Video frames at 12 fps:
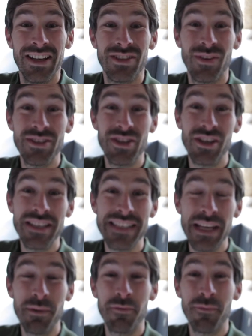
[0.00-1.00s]
So as you can
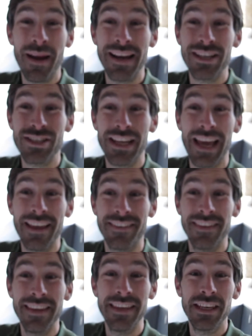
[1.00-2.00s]
see, we've managed to
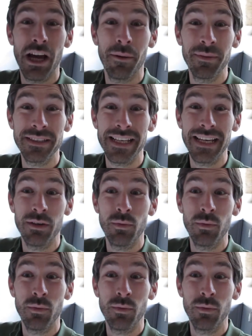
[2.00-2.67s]
get the cupboard in